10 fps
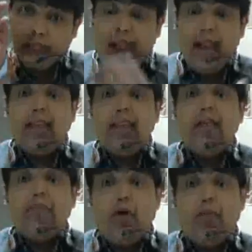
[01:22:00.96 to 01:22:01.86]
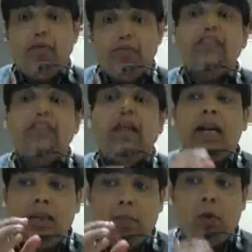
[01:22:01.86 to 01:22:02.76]
that create problems. Means that
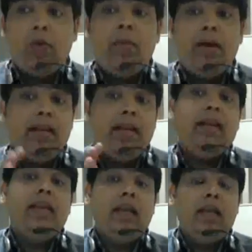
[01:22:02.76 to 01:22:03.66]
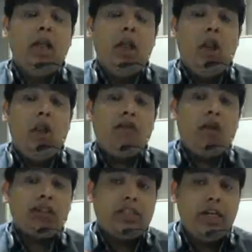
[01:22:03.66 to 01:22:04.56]
is a problematic area of
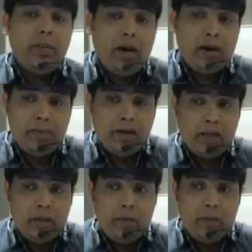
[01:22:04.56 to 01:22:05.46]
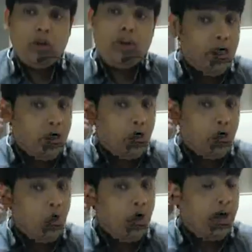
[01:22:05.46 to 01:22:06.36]
costing department because they need
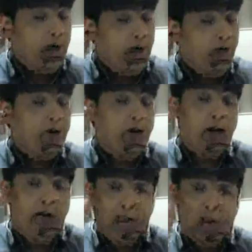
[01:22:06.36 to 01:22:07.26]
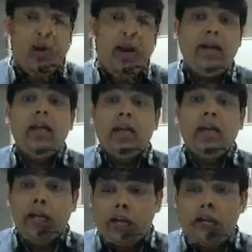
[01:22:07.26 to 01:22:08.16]
to have accurate
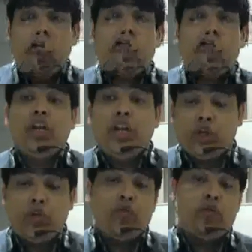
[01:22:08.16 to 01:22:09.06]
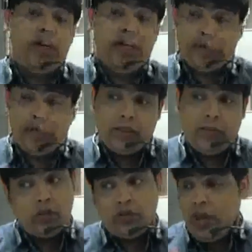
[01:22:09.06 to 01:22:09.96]
distribution ratio for the expense
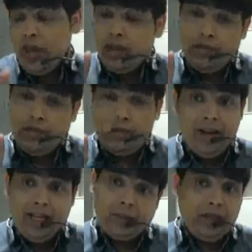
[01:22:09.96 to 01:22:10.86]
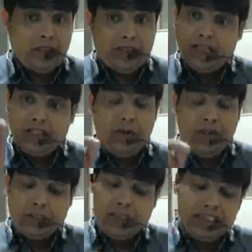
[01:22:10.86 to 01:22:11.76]
because variable expense, traceable
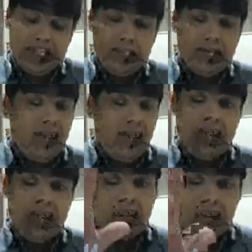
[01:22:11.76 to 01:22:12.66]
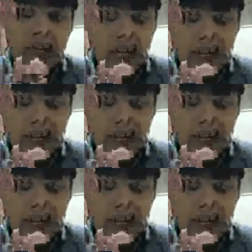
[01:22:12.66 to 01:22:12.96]
expense can be directly returned.